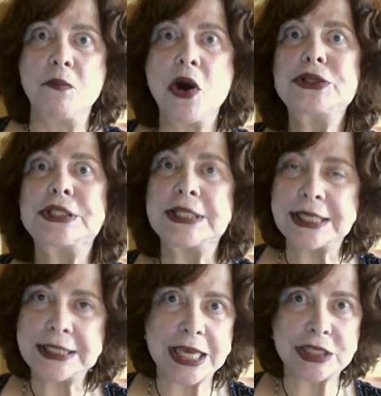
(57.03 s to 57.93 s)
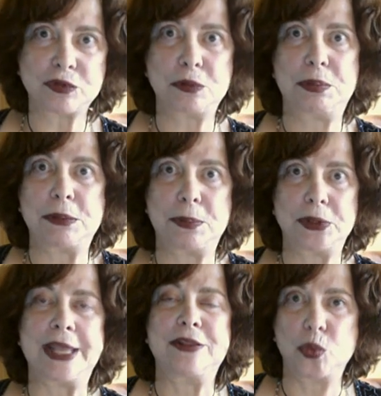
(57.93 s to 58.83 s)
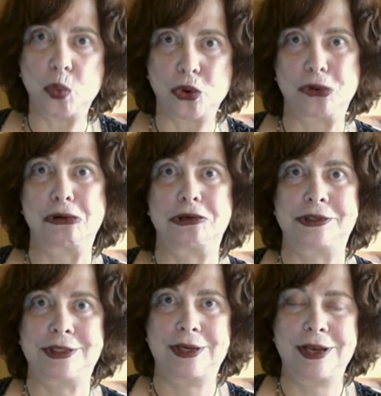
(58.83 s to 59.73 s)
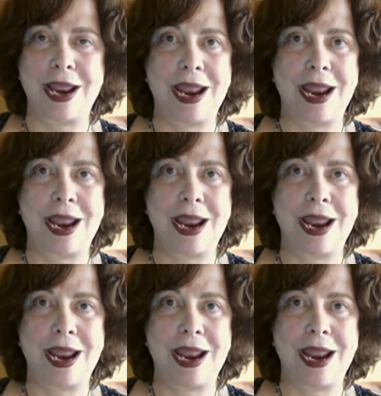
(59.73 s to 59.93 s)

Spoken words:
most successful people in the world.